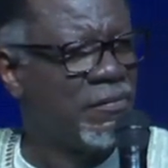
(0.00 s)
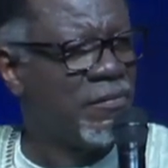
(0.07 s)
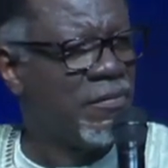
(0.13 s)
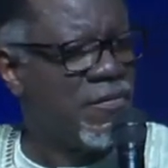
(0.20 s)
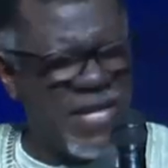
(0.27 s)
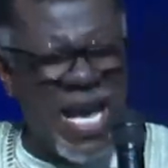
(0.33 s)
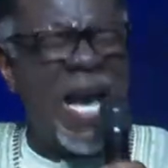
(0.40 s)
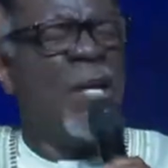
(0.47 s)

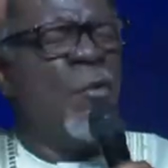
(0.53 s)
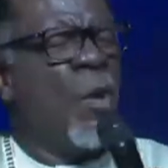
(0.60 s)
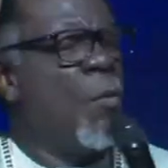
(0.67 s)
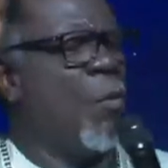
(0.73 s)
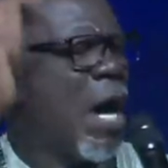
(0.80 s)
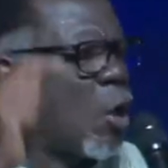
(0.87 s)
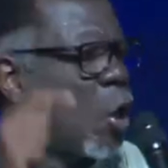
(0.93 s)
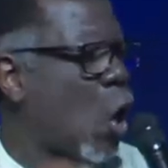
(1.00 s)
Then we
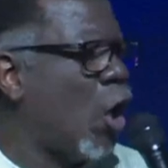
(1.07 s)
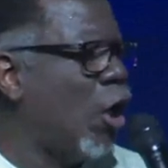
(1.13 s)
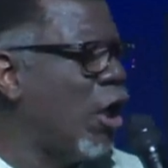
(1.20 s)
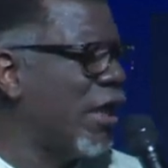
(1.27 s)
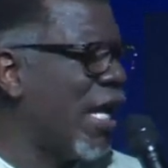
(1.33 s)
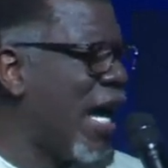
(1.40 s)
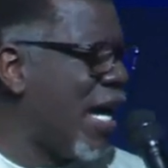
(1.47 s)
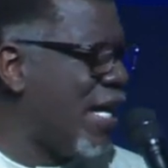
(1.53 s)
were
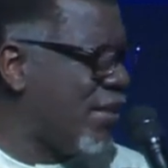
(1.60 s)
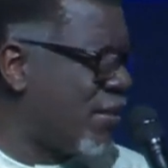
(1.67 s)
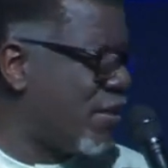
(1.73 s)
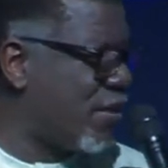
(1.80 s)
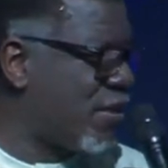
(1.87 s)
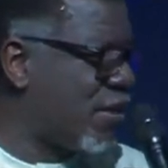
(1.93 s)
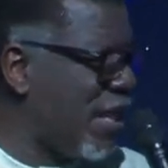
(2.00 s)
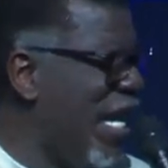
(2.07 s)

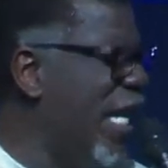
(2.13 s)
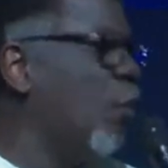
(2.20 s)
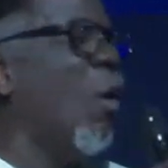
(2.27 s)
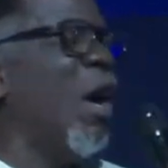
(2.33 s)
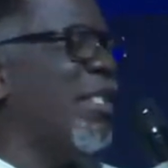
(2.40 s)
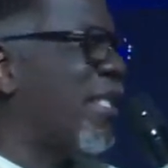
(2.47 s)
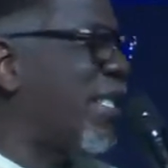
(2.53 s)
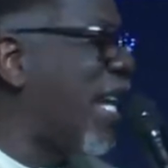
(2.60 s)
colonized. It
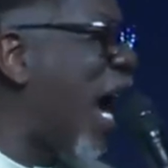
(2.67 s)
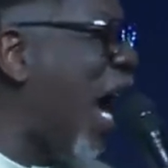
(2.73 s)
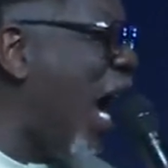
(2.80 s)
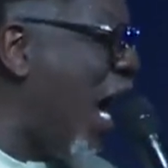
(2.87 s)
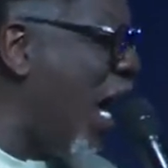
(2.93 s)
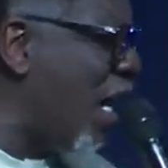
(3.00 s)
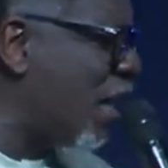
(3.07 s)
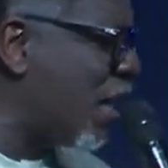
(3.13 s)
was
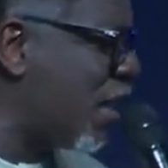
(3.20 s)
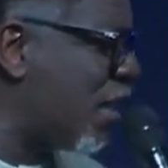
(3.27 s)
dark.